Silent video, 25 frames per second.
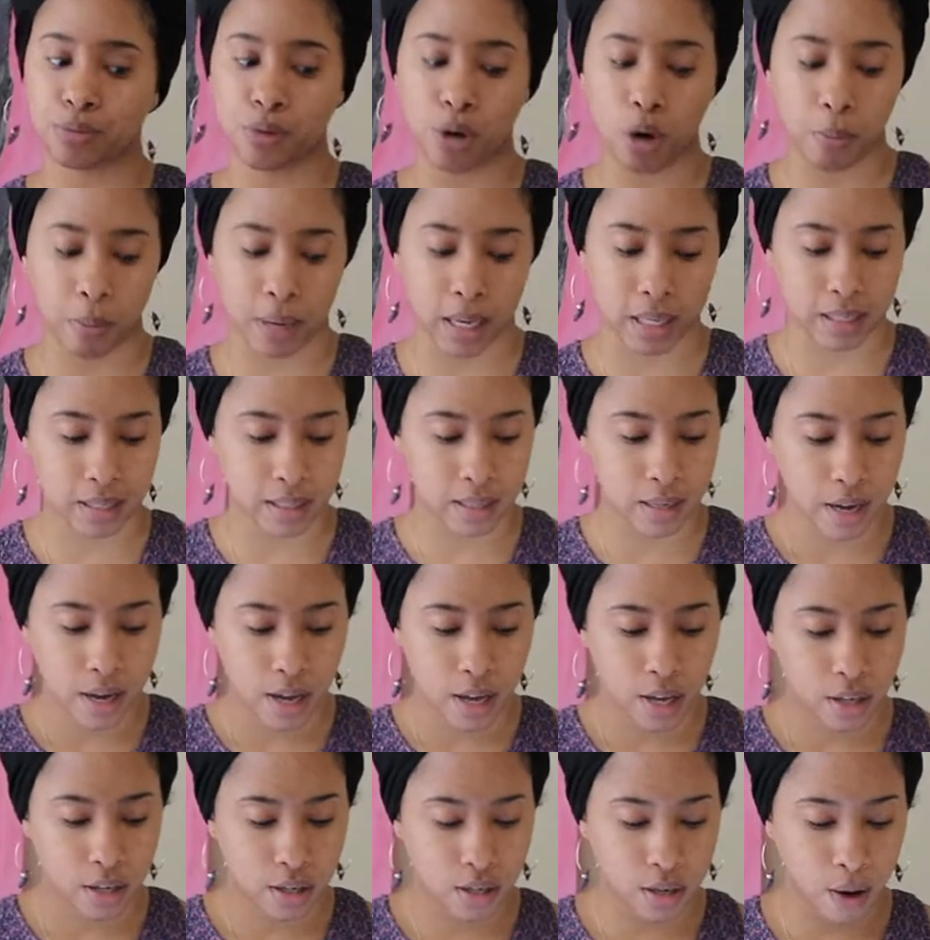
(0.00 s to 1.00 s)
Romans.
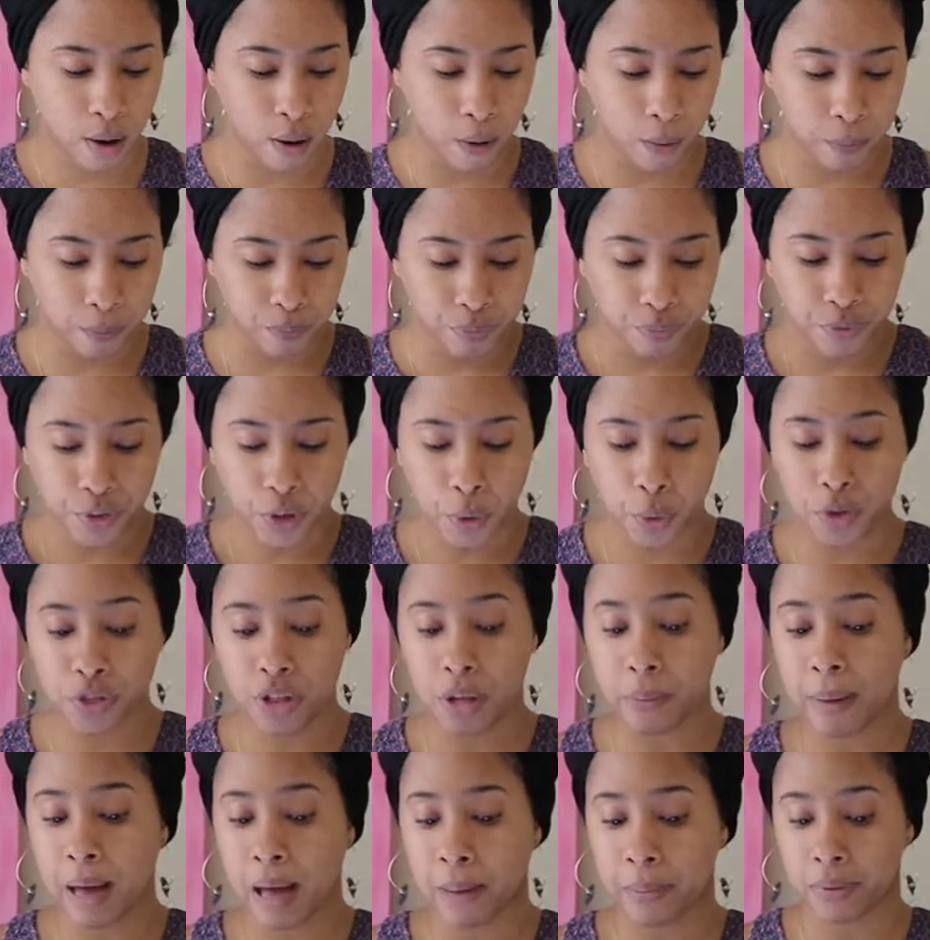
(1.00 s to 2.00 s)
So with
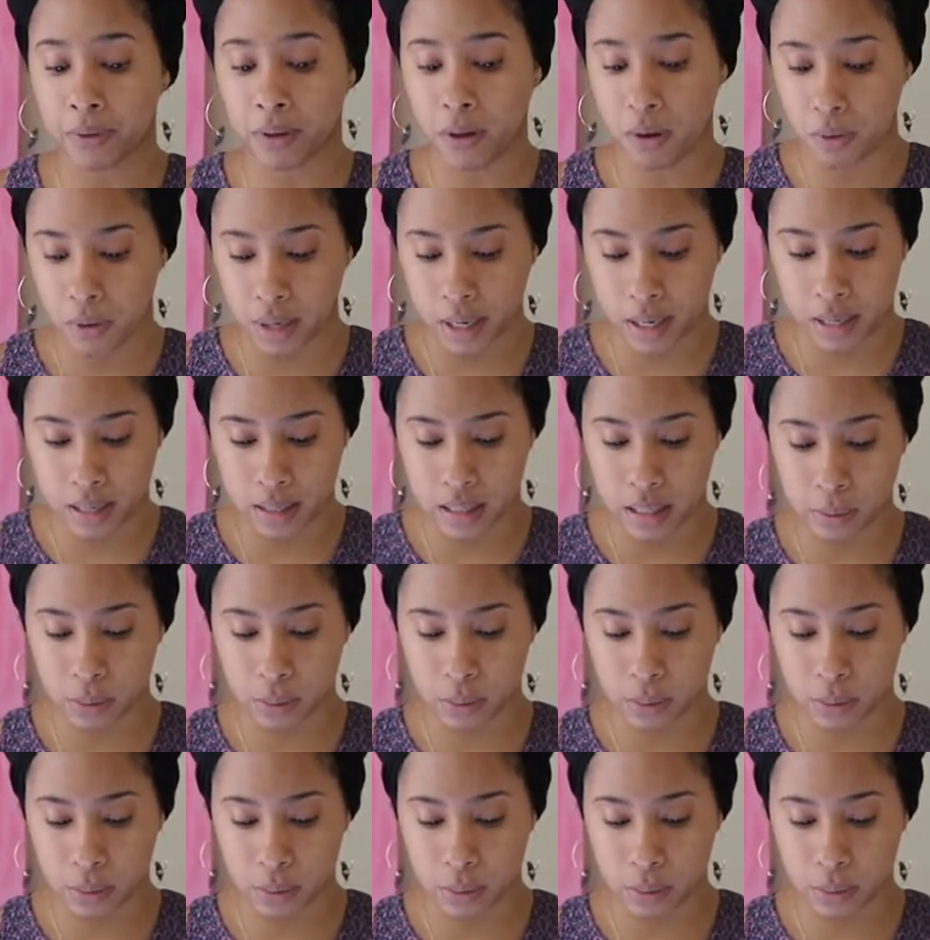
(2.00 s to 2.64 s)
the Babylonians,